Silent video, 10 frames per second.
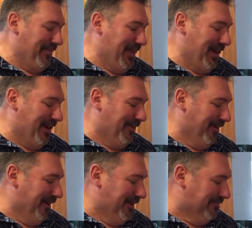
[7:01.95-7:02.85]
that out
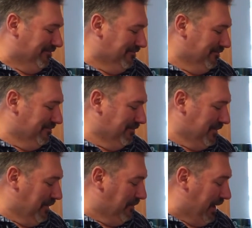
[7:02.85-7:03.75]

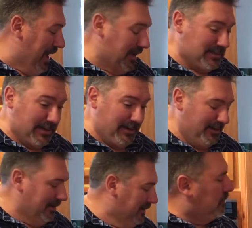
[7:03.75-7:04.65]
by accident.
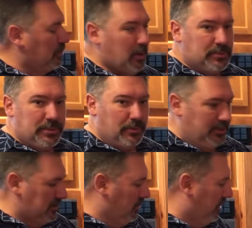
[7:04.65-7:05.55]
202,
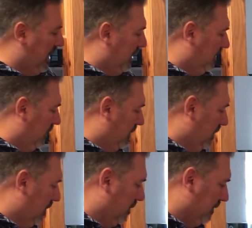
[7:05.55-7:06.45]
that's what we got it to.
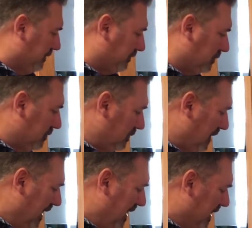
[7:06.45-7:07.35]

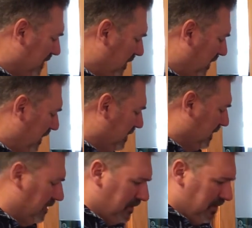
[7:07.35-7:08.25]
And actually,
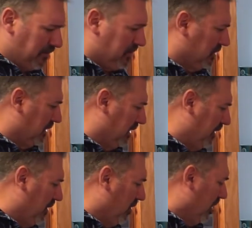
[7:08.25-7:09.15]
the temperature is going to keep going